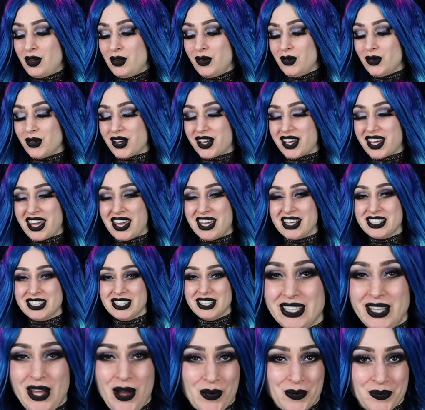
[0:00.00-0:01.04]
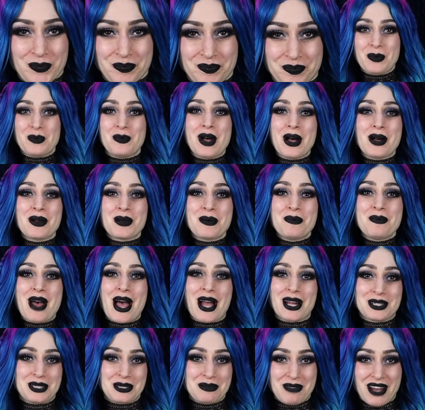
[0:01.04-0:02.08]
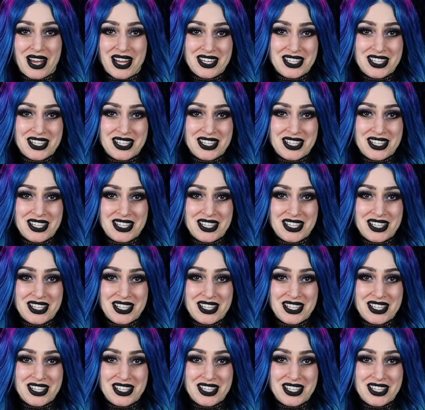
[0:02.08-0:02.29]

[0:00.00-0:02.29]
Oh, hello! Welcome back to my